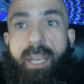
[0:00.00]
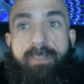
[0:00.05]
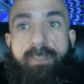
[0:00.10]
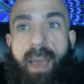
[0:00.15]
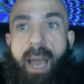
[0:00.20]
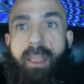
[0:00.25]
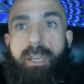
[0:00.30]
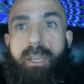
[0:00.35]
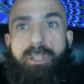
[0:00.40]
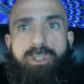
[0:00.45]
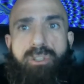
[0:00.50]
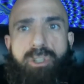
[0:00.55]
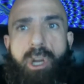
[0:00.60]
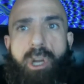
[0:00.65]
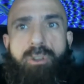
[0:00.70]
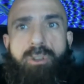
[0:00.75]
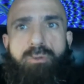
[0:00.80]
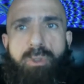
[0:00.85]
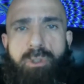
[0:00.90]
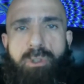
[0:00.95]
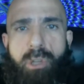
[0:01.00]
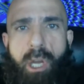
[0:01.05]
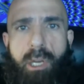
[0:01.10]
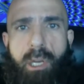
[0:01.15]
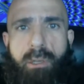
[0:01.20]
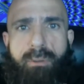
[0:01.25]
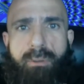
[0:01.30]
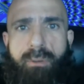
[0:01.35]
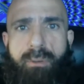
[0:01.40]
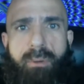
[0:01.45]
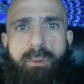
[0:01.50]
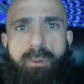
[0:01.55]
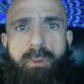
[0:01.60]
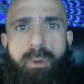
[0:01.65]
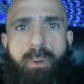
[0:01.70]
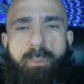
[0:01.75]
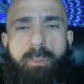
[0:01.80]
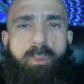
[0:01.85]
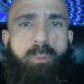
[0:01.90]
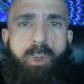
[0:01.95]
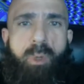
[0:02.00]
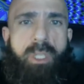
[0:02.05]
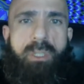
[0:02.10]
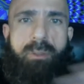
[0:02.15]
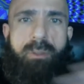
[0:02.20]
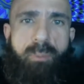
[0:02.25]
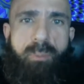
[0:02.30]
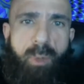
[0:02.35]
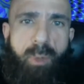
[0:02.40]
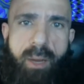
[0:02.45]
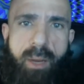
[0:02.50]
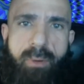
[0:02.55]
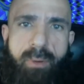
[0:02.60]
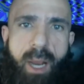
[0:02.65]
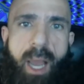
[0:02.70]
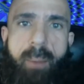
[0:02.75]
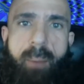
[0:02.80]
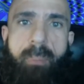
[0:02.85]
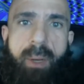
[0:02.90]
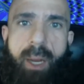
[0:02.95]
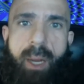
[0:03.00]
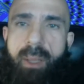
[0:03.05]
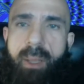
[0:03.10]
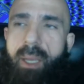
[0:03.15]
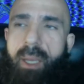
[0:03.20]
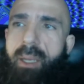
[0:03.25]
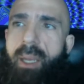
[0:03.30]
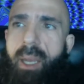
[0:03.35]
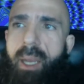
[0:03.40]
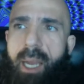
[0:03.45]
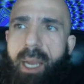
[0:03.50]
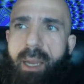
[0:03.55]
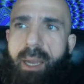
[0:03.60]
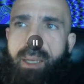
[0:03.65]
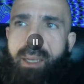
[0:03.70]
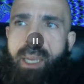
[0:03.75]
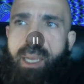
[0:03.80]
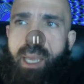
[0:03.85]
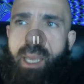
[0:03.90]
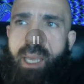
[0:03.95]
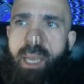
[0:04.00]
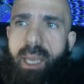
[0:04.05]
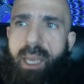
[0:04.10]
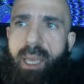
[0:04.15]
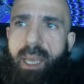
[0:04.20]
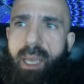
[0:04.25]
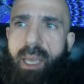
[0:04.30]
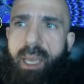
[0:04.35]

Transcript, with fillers: like if Alex Jones was like, which would never happen. I mean, like, like I, again.